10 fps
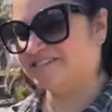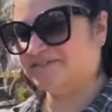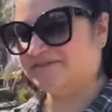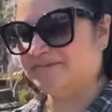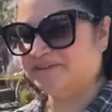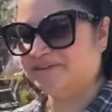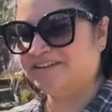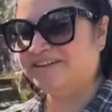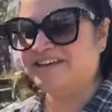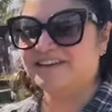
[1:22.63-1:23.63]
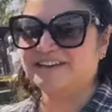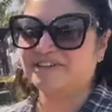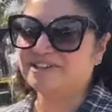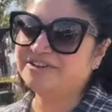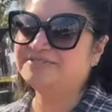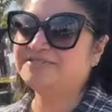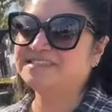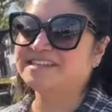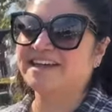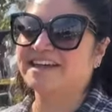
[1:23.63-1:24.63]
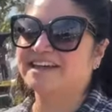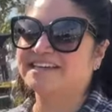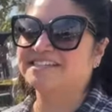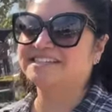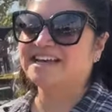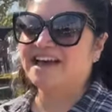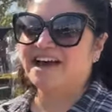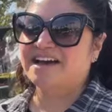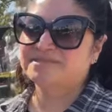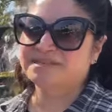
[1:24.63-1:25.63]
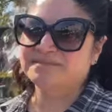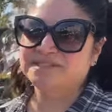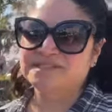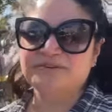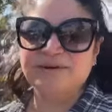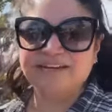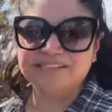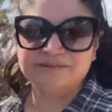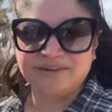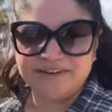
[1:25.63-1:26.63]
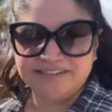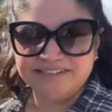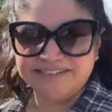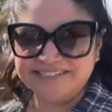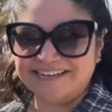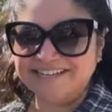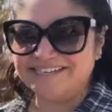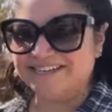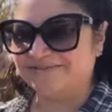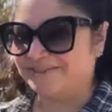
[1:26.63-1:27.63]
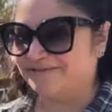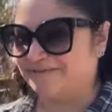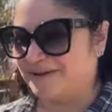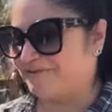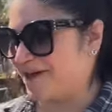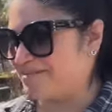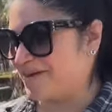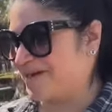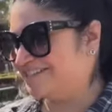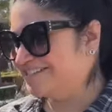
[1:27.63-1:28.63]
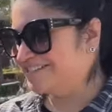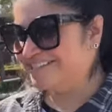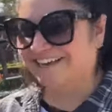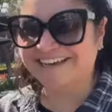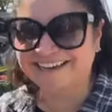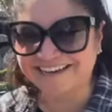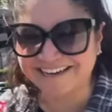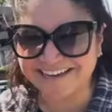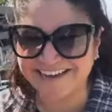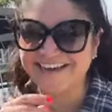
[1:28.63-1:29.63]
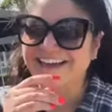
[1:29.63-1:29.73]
go up in, in clothes. And I was able to go back to my regular size, get rid of my fat pants. yeah.